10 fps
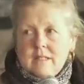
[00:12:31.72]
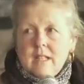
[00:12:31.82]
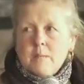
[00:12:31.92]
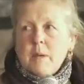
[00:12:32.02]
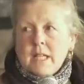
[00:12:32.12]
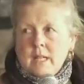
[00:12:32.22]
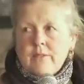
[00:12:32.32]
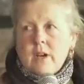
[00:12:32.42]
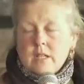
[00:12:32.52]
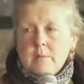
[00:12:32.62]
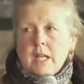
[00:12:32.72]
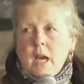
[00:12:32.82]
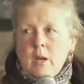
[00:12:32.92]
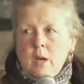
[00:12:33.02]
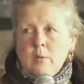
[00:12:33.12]
There's plenty for us to be
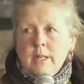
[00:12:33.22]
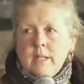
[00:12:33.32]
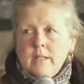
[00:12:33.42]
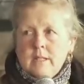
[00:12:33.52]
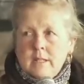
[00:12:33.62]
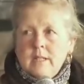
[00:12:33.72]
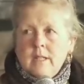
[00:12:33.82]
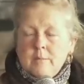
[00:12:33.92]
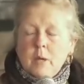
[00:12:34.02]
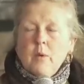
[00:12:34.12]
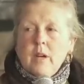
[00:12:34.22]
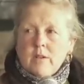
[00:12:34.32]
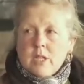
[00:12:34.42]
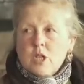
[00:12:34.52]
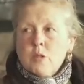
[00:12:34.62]
going on with. But
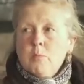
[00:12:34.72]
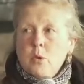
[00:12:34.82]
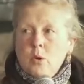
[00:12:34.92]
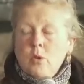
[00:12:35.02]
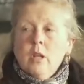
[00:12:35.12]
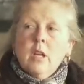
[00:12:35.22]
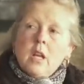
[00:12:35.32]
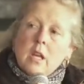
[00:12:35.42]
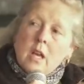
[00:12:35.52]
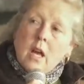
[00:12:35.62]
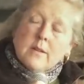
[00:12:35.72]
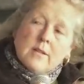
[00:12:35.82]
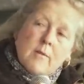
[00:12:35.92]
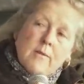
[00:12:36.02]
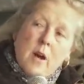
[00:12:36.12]
we're a small
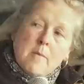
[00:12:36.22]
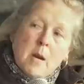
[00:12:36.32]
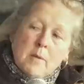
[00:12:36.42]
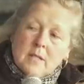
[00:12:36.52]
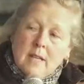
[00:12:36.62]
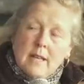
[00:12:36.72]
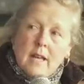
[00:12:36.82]
livestock farm, I would say